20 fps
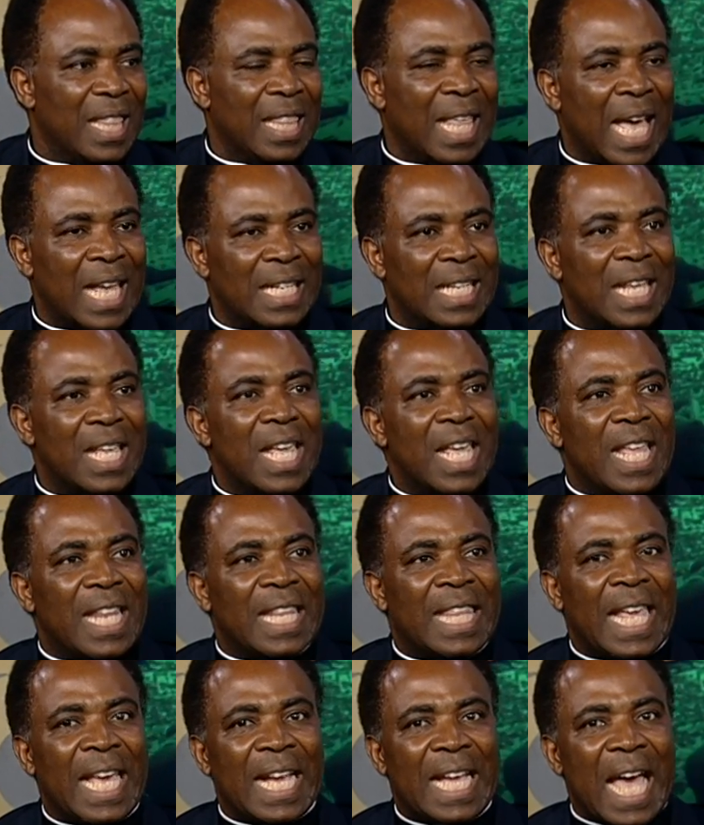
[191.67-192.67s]
that
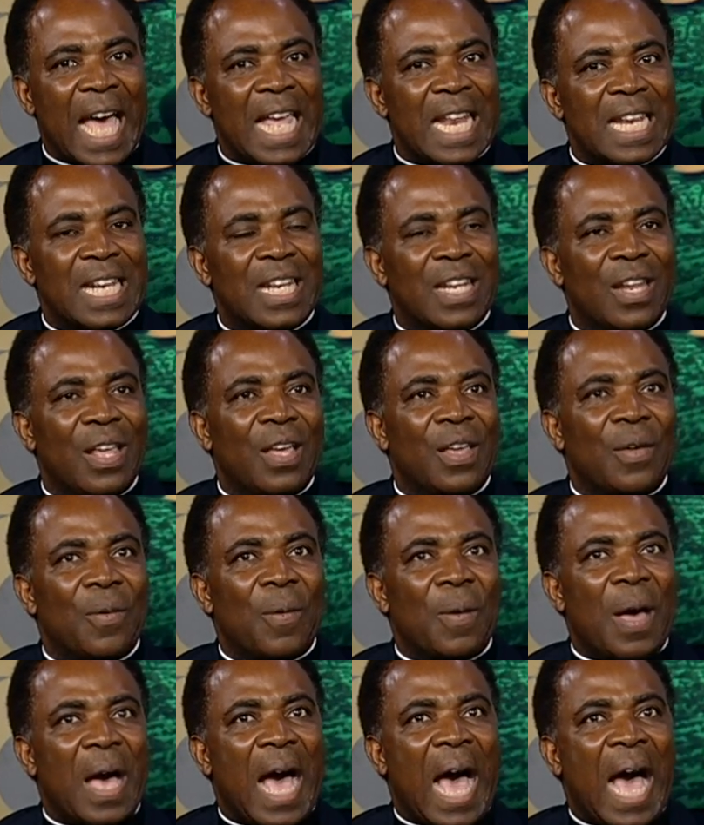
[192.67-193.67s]
they can
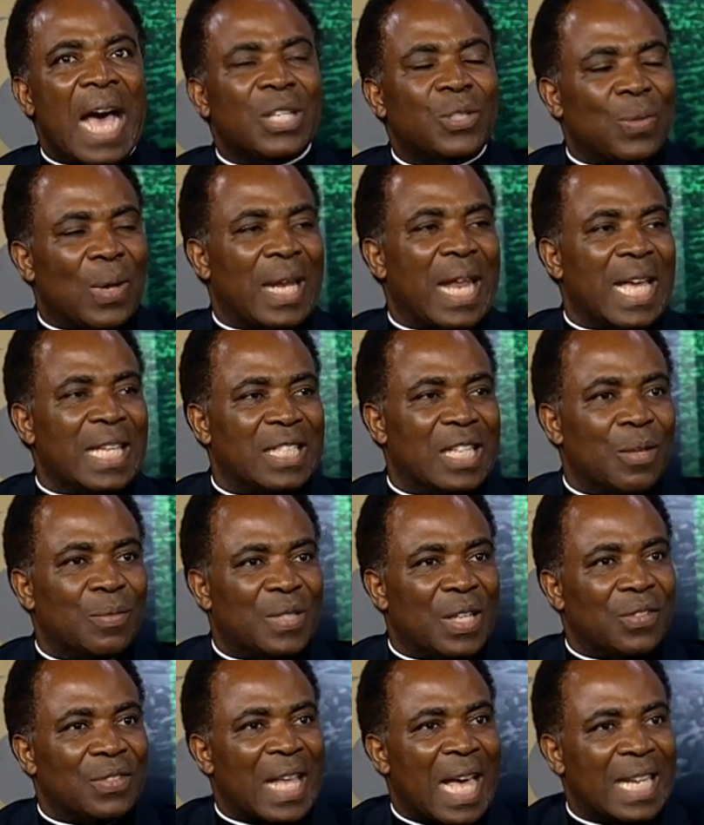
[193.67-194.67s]
actualize
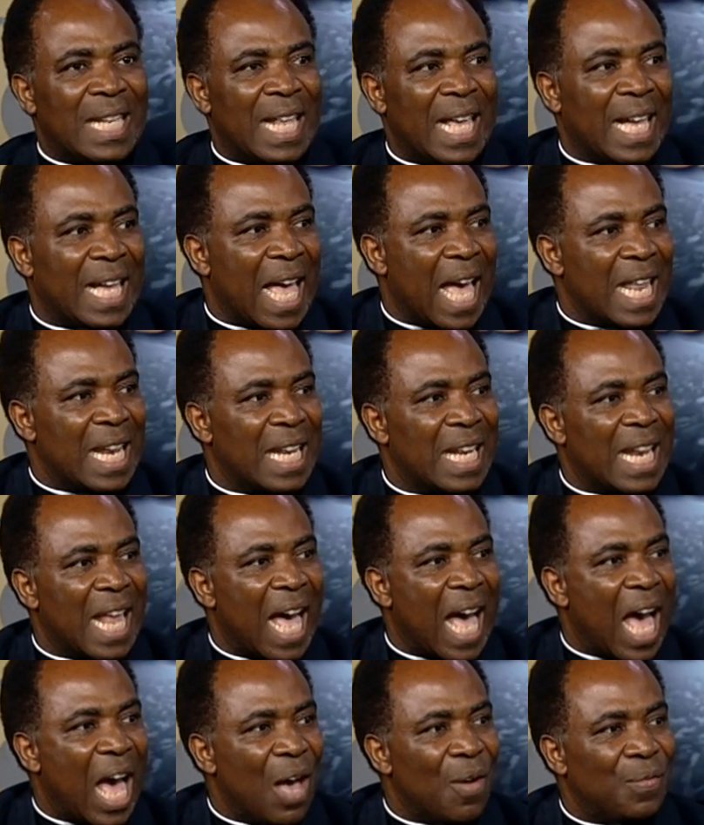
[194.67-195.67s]
themselves, that they can
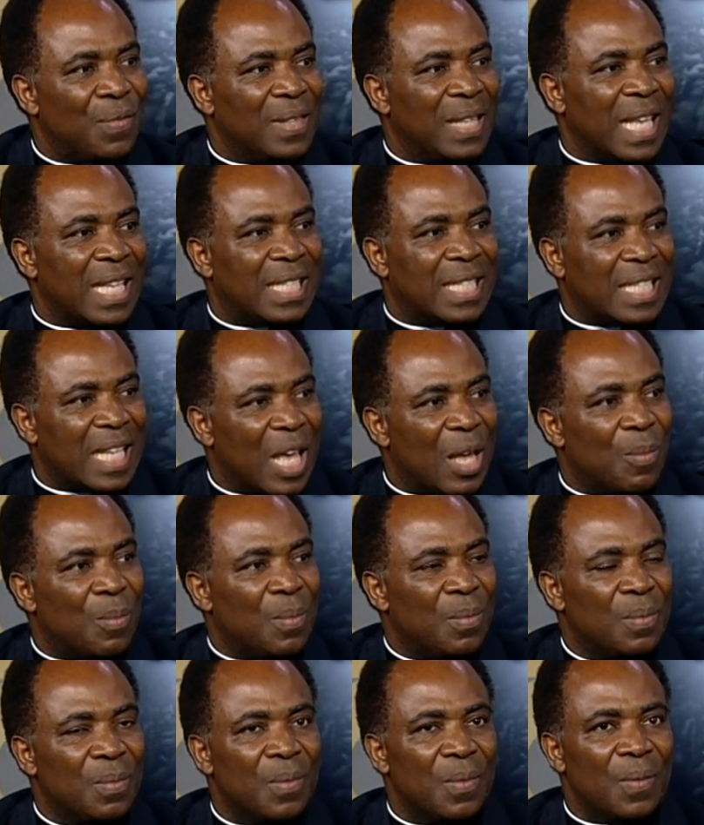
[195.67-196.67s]
have the
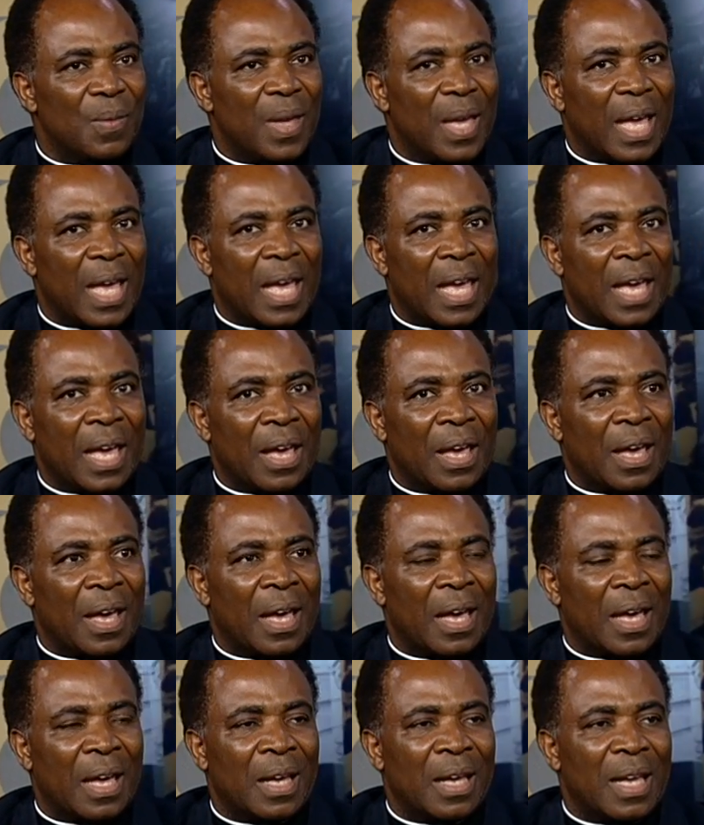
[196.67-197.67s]
same
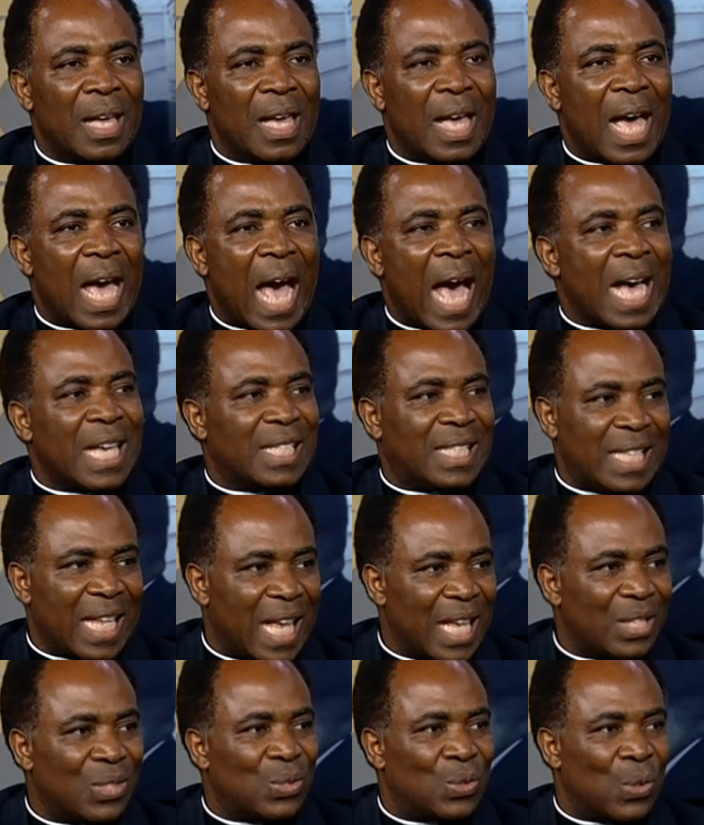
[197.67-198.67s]
uh,
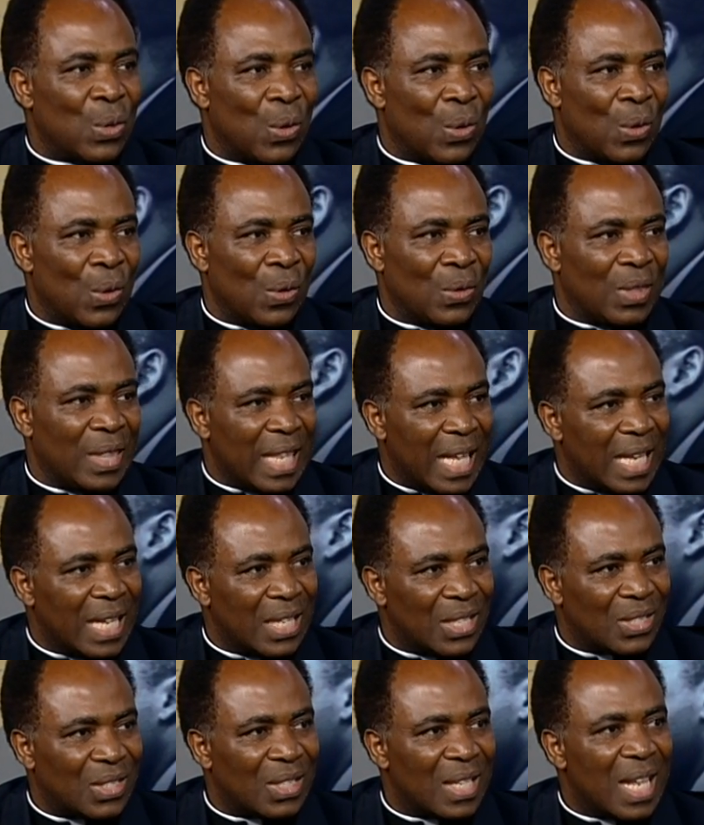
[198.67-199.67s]
access to
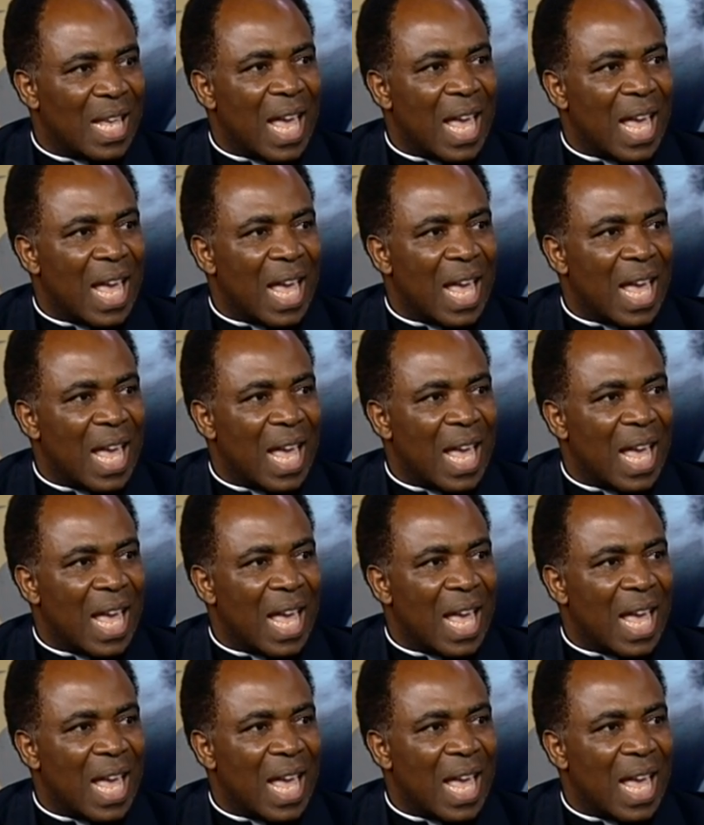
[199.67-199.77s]
things